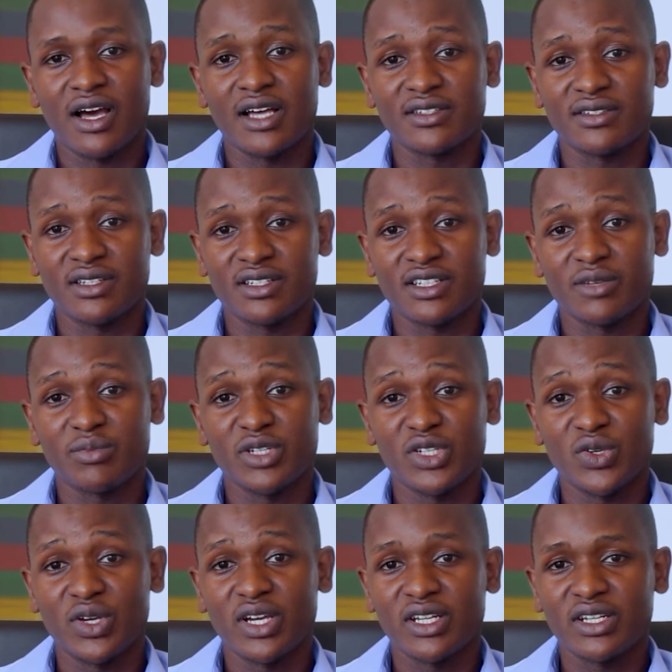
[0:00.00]
are set up in
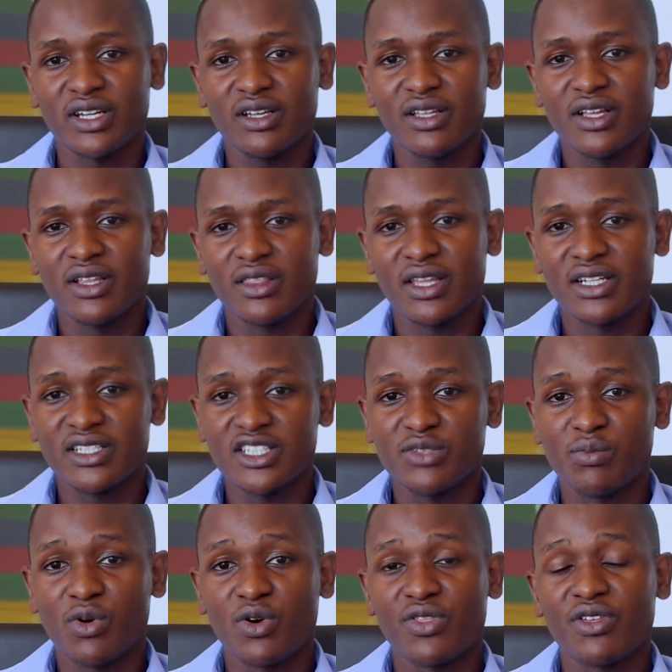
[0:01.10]
Uganda. That is
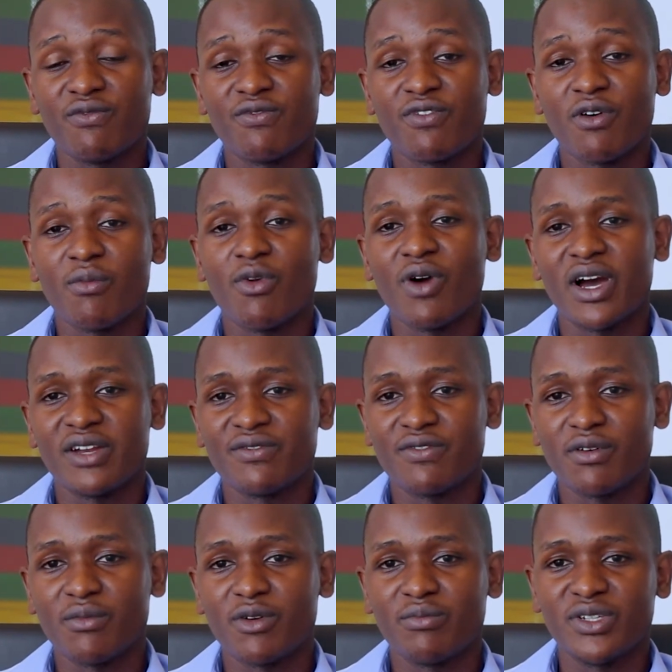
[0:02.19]
both informal and
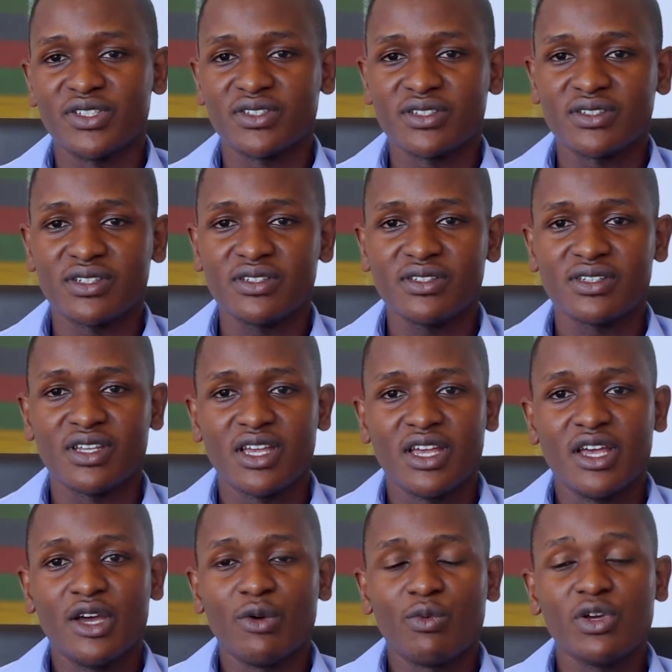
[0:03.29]
formal businesses.
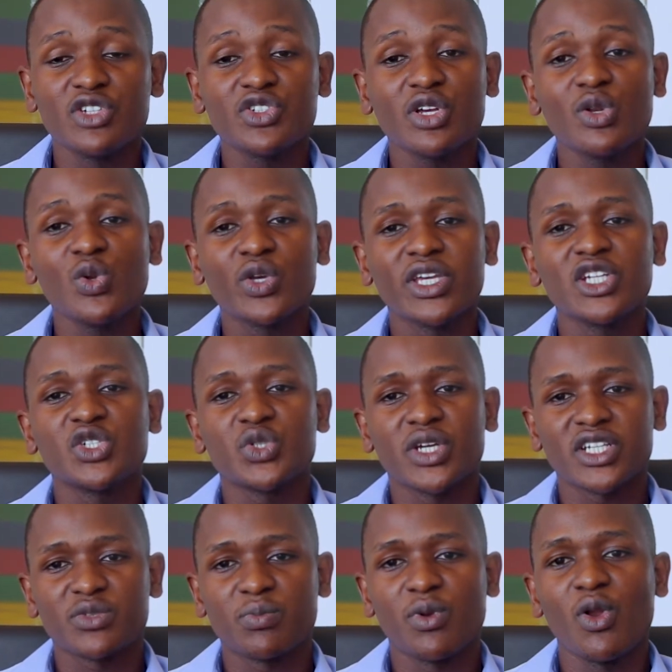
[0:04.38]
We're also looking to
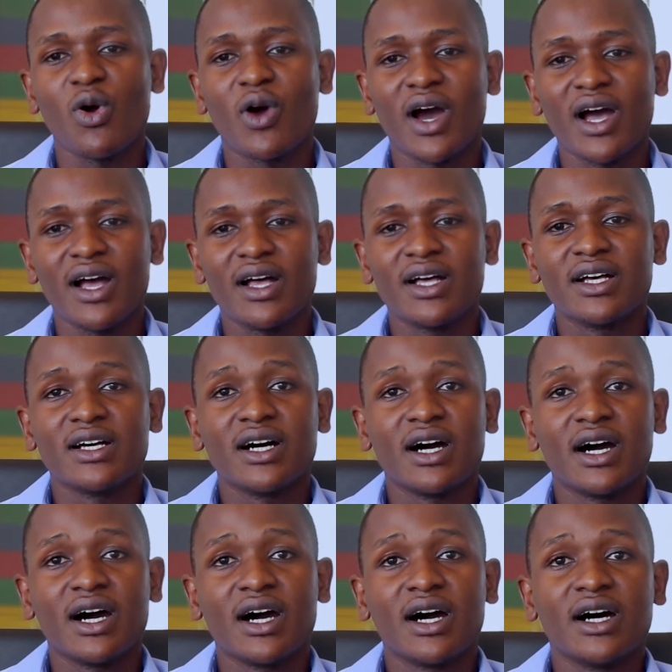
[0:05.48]
explore
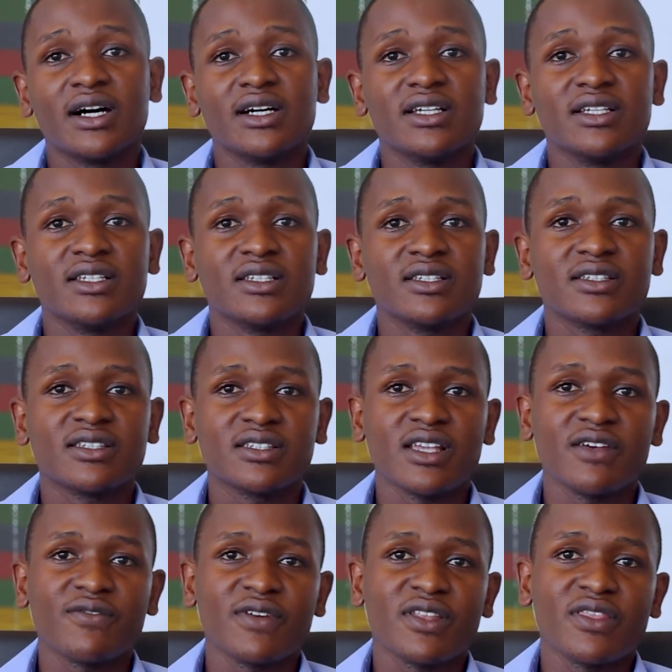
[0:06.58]

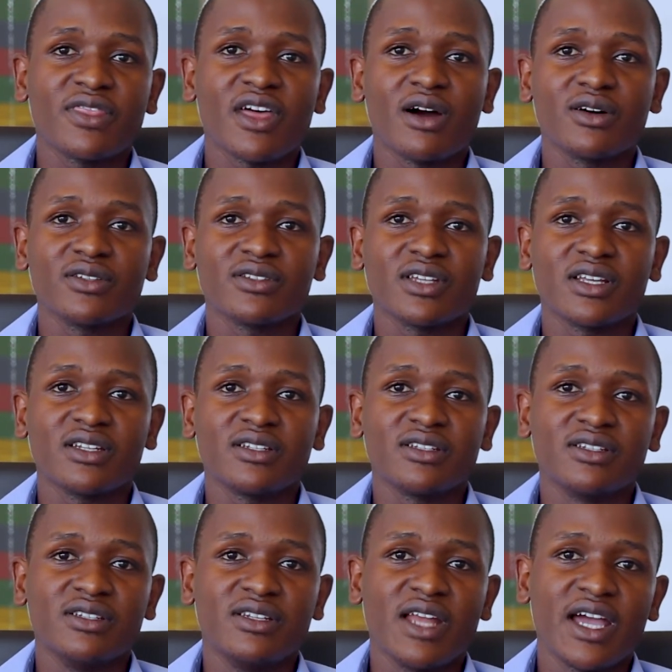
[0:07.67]

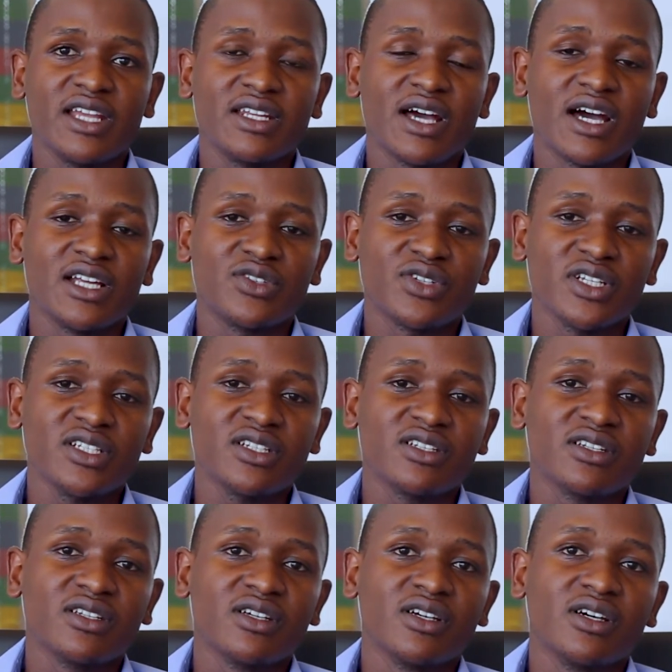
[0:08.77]
7,900
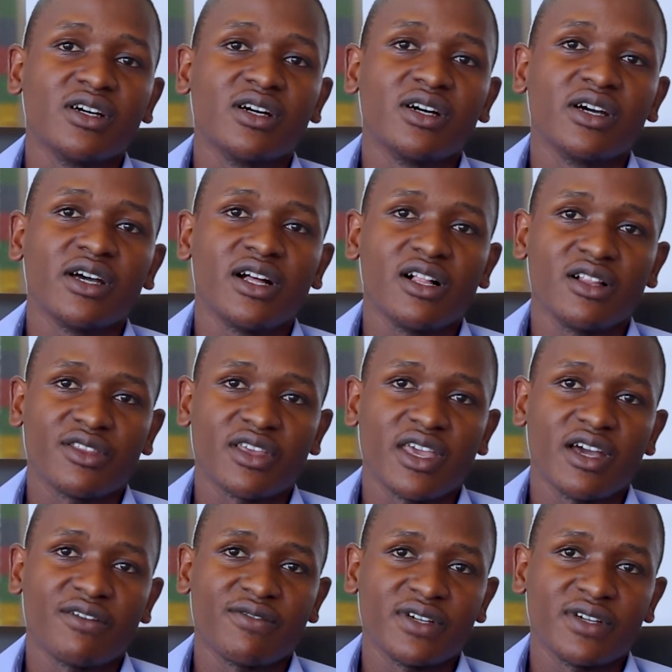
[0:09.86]
healthcare